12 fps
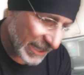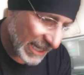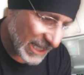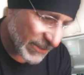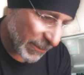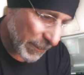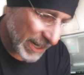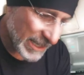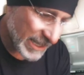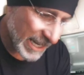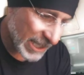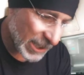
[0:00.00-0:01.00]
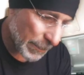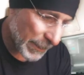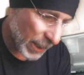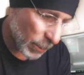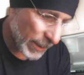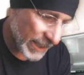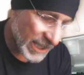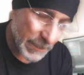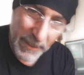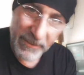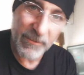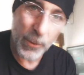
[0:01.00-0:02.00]
and kings for my sake, to bear witness
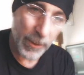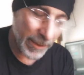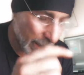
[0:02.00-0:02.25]
before